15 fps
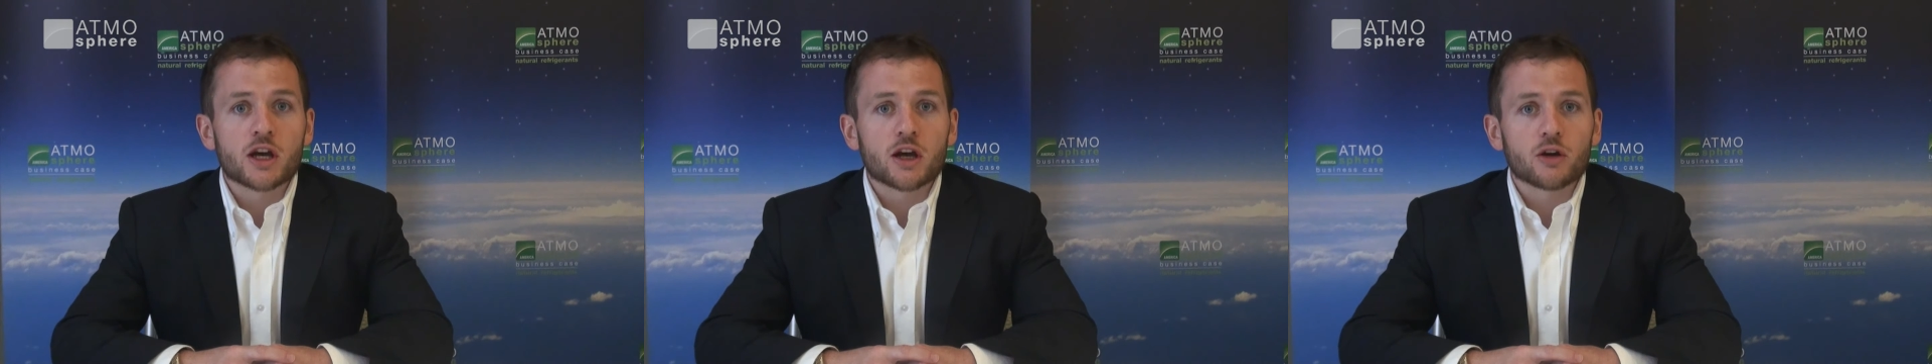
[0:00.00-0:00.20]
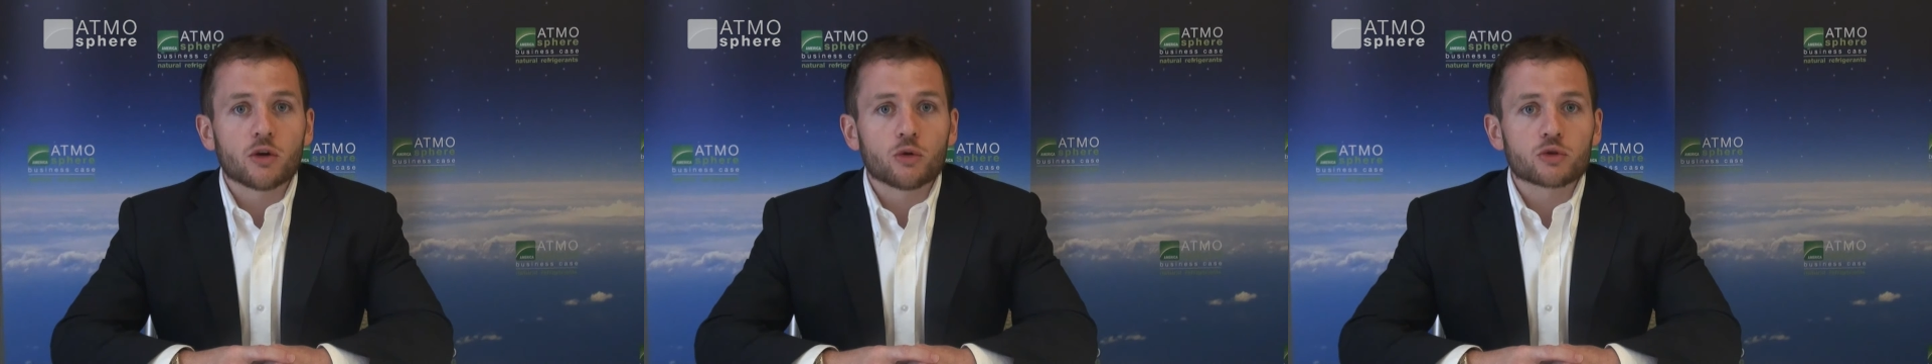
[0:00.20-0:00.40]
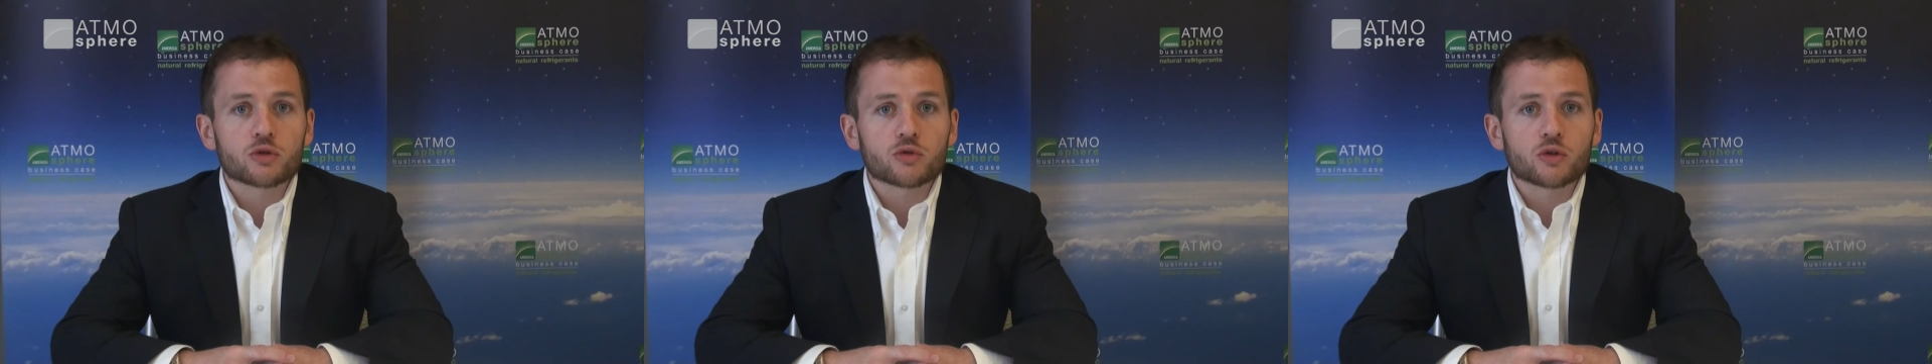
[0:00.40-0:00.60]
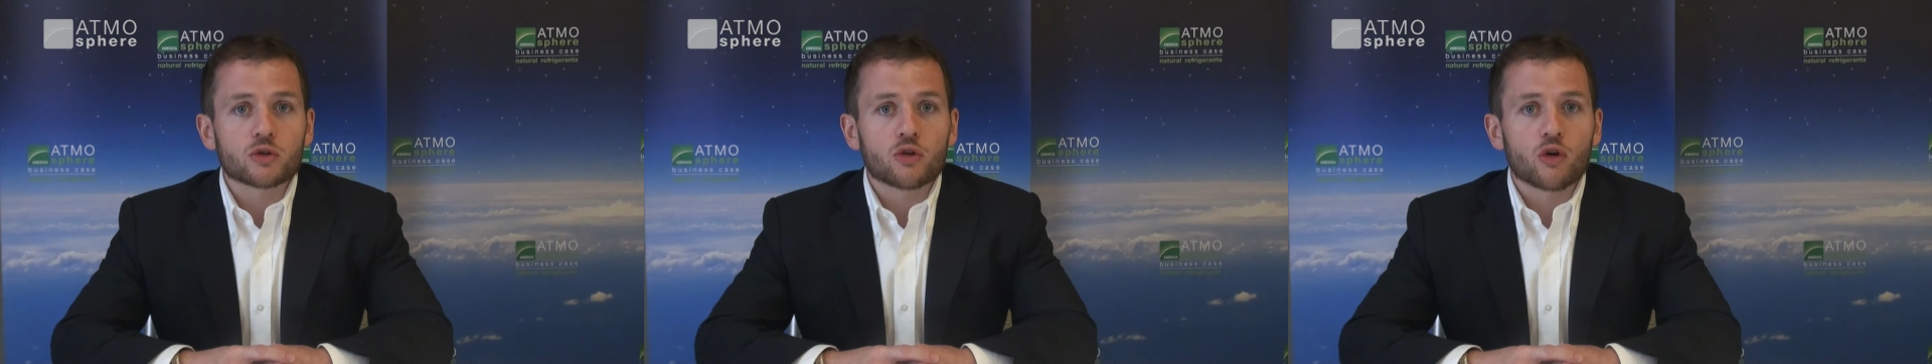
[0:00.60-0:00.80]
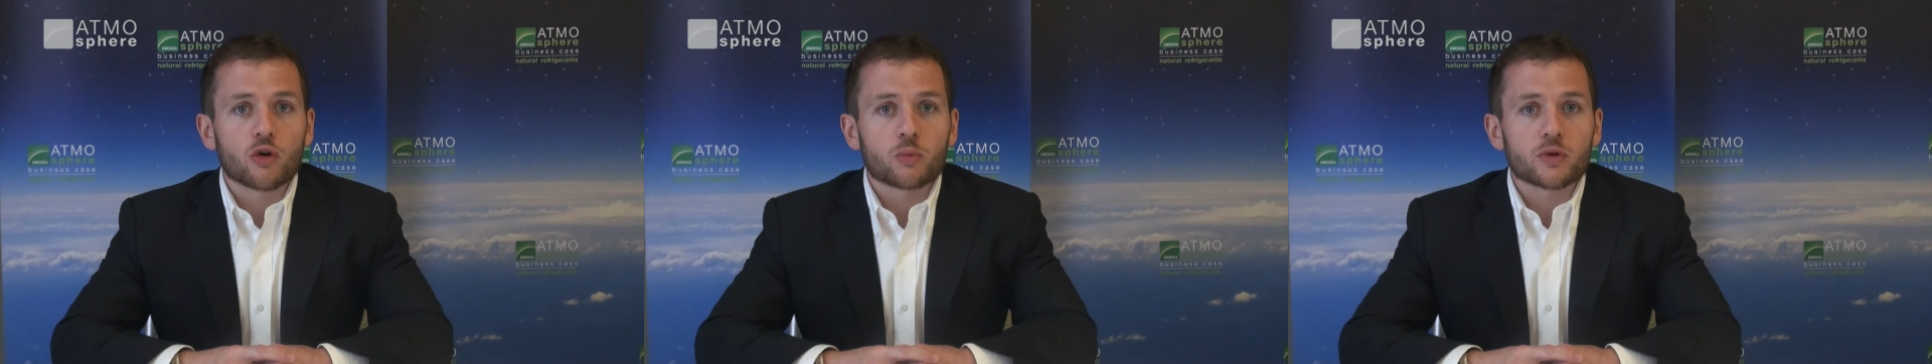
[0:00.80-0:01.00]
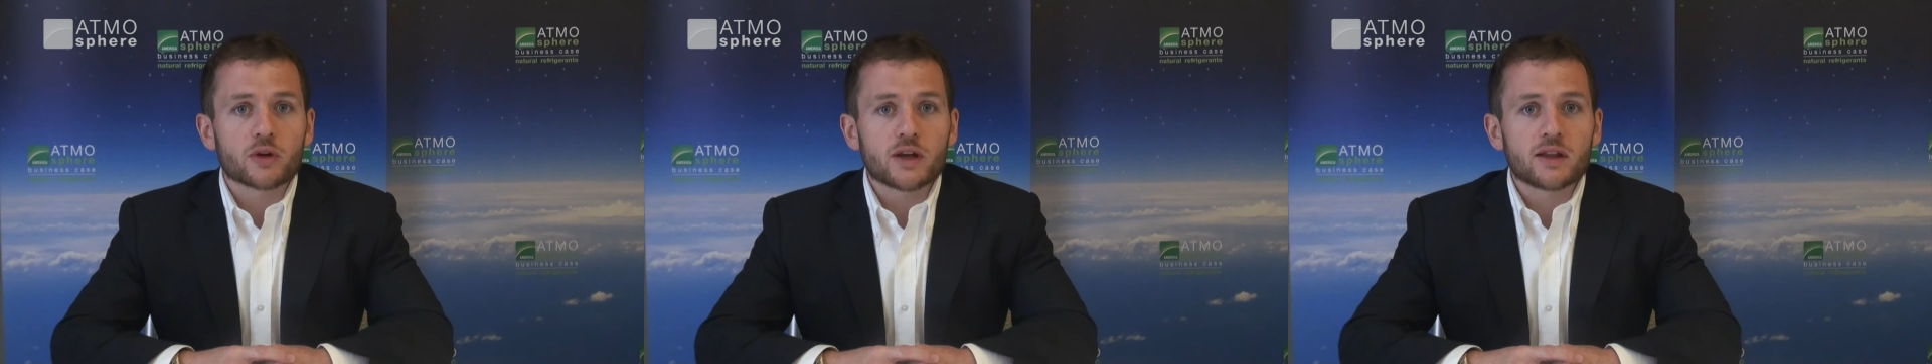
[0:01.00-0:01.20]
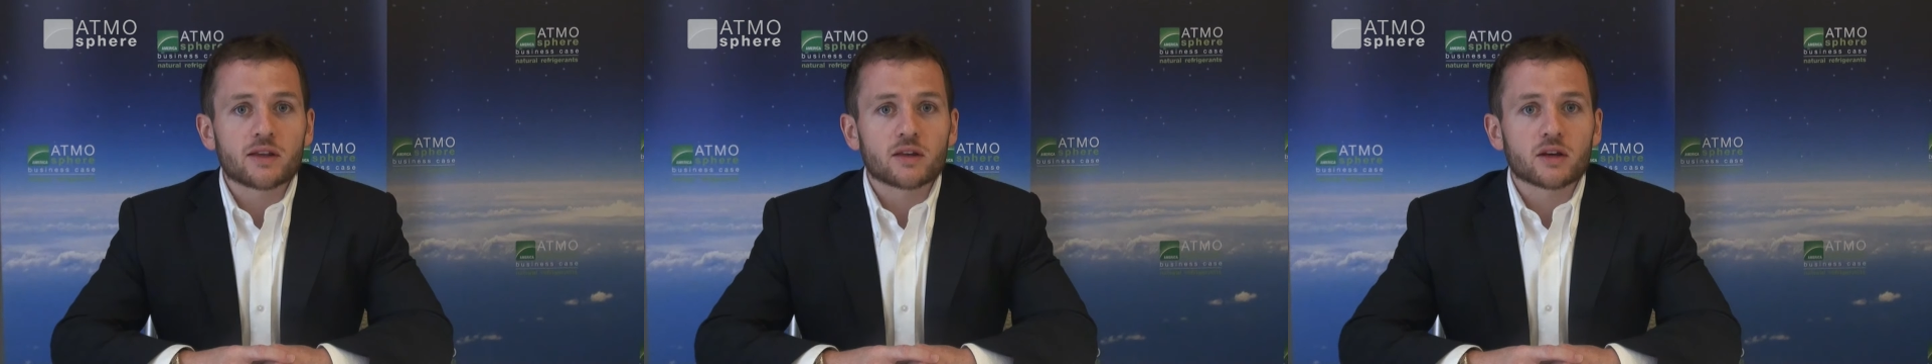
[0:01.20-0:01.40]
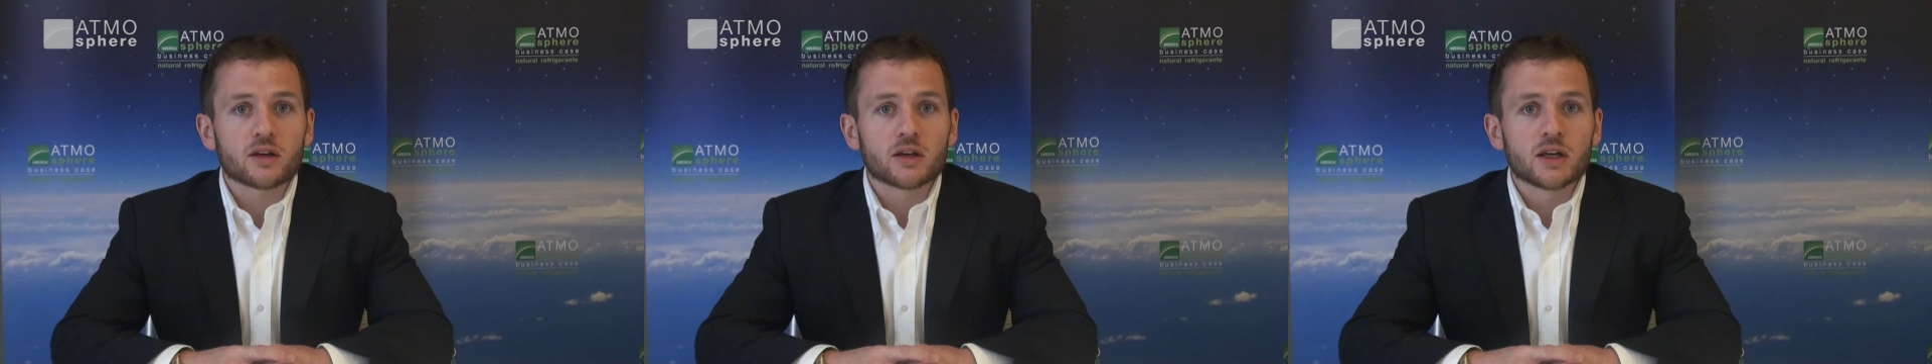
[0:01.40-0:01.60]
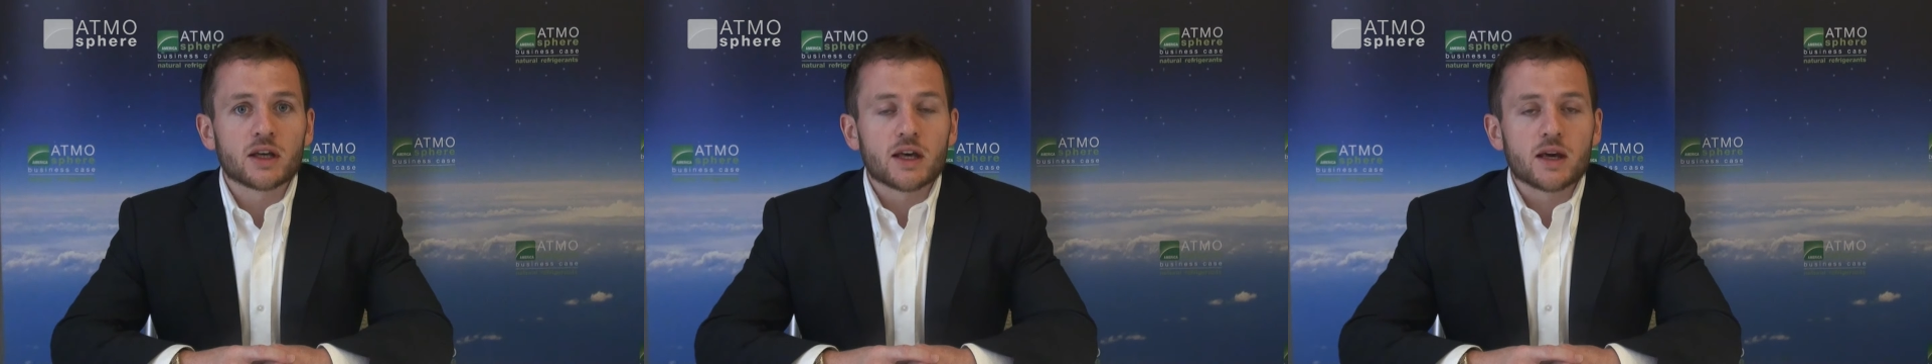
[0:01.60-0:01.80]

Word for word: and also incorporating